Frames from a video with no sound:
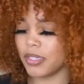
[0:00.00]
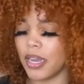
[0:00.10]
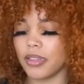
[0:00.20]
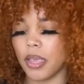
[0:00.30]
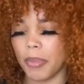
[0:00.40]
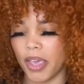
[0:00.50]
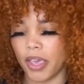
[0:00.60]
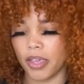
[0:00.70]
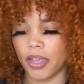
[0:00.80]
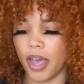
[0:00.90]
It's not that
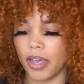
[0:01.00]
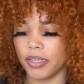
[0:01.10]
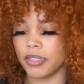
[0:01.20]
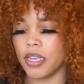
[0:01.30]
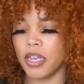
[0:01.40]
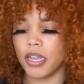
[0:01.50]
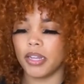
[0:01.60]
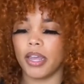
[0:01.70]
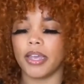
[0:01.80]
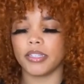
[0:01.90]
bad, guys.
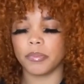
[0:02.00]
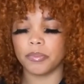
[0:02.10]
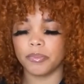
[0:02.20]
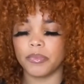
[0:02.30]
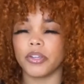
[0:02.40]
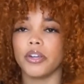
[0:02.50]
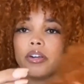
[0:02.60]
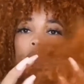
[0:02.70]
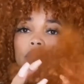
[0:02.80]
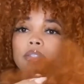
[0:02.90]
Like,
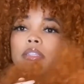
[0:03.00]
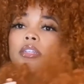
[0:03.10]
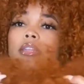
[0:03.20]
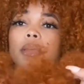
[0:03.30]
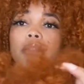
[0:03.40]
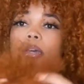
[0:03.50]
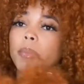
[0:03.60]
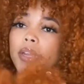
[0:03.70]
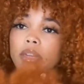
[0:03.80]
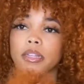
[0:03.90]
curls, they
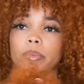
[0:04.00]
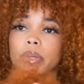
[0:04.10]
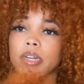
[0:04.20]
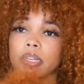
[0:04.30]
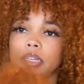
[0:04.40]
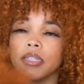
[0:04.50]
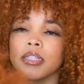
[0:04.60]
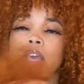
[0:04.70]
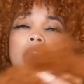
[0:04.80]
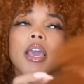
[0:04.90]
look bigger than what it
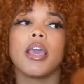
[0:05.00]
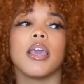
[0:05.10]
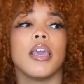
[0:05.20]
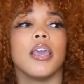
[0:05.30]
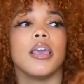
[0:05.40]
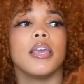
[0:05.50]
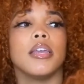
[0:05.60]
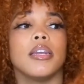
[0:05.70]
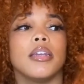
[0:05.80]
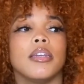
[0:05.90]
is.
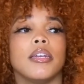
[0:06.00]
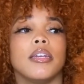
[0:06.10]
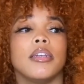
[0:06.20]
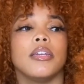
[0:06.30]
And,